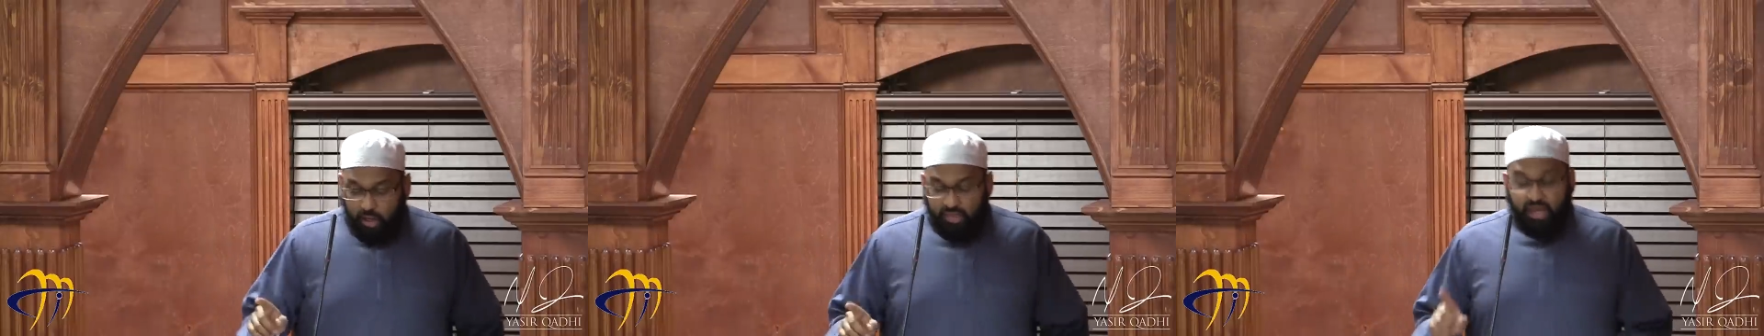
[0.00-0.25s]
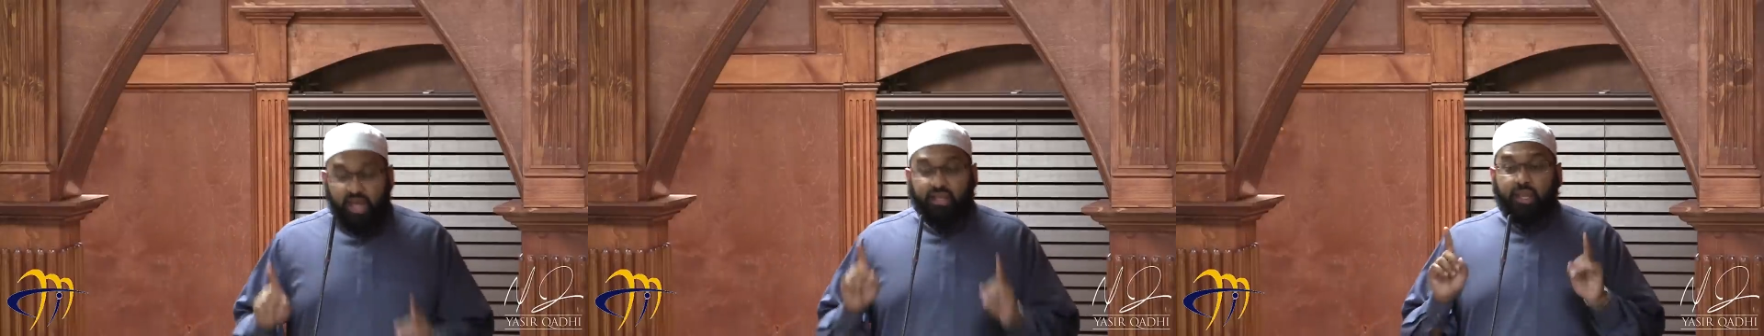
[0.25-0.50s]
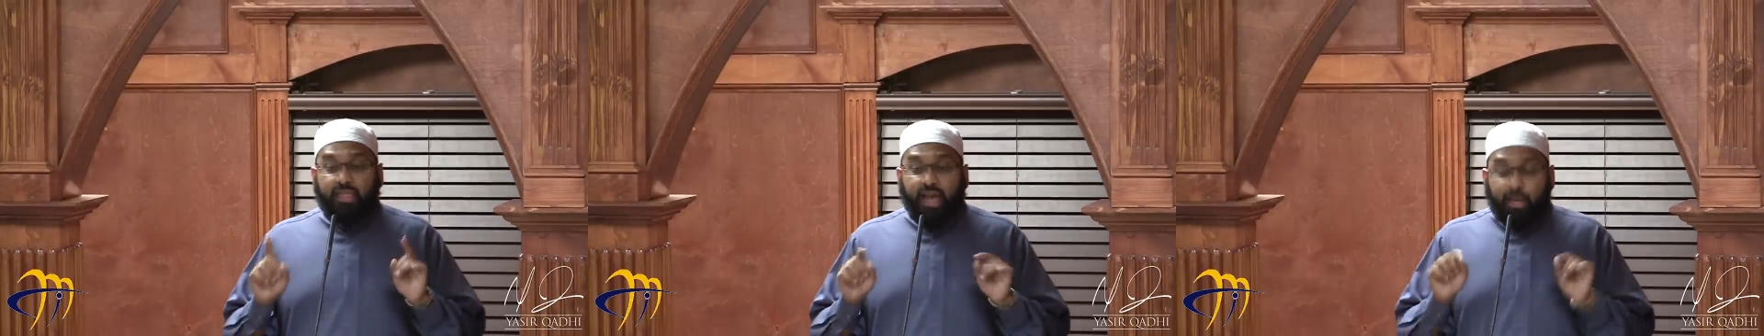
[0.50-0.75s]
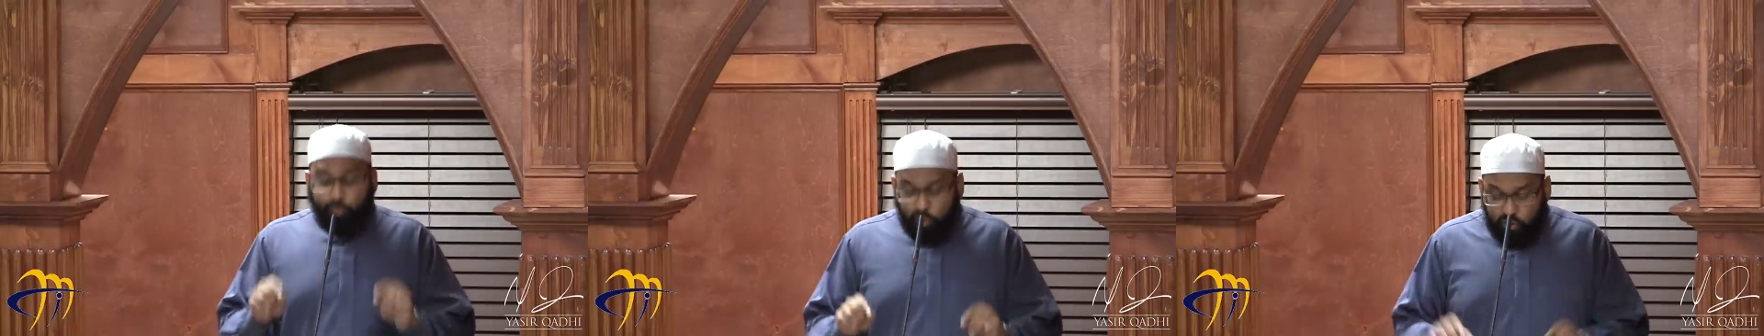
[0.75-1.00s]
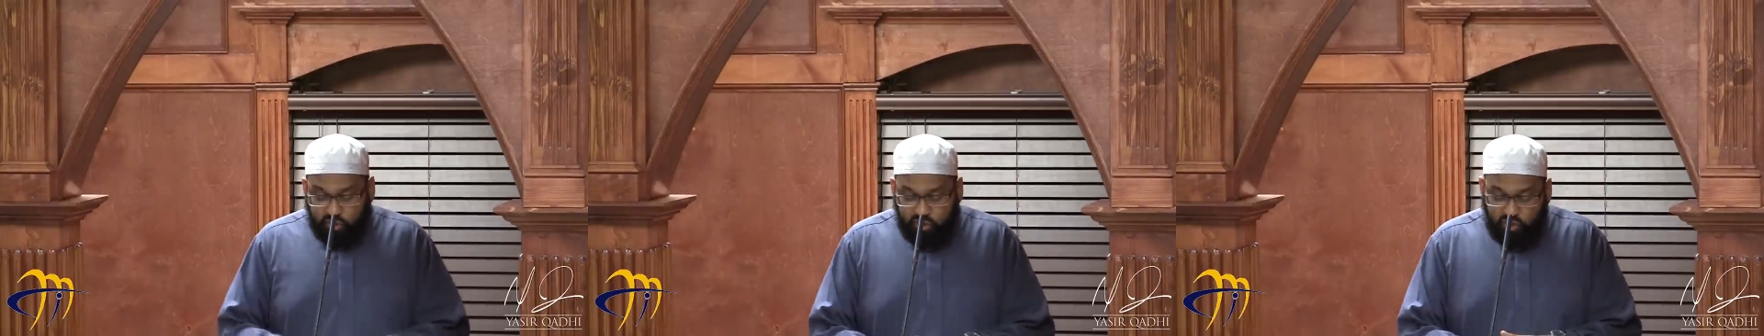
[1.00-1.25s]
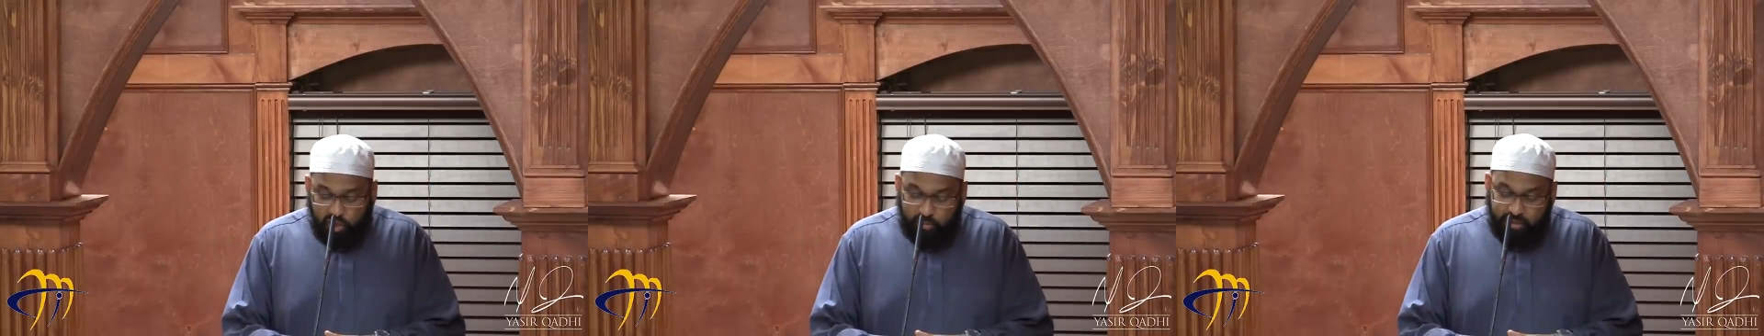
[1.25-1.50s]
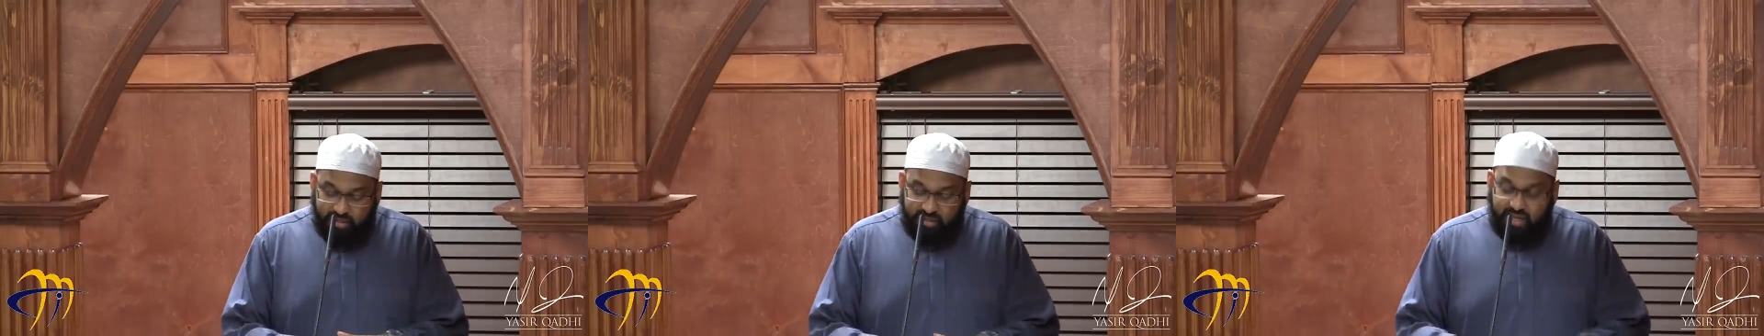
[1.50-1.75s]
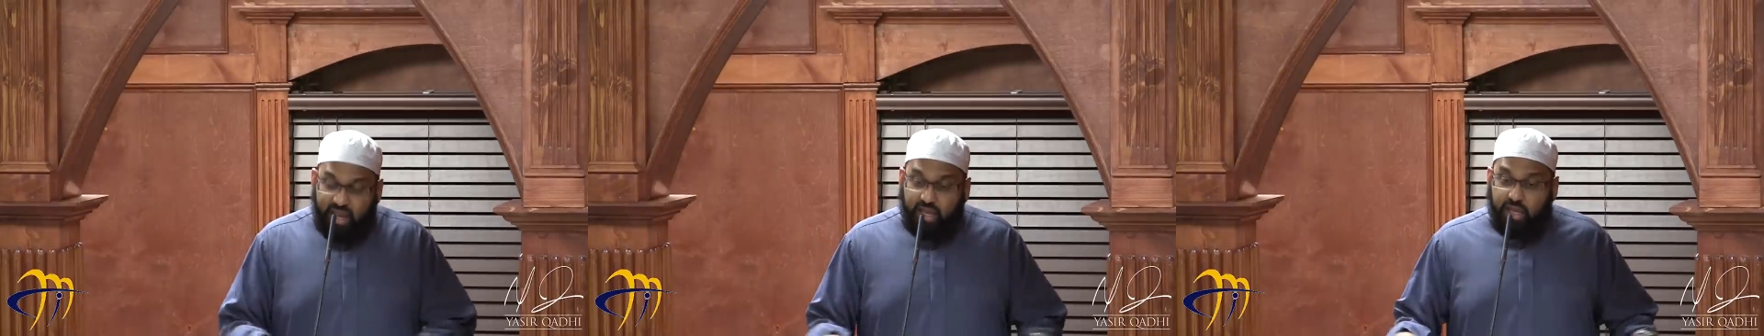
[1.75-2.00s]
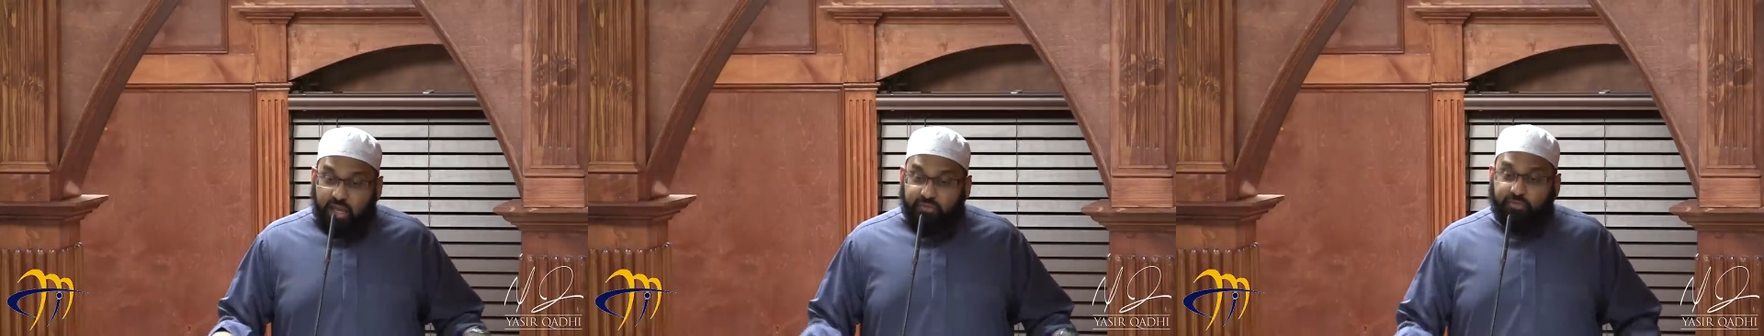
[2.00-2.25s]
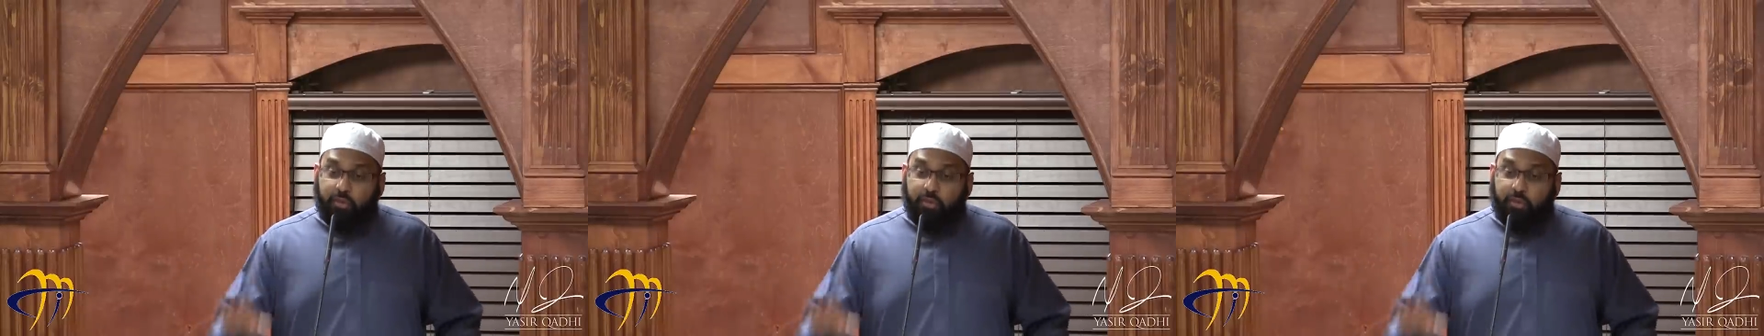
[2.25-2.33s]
that that person shall be saved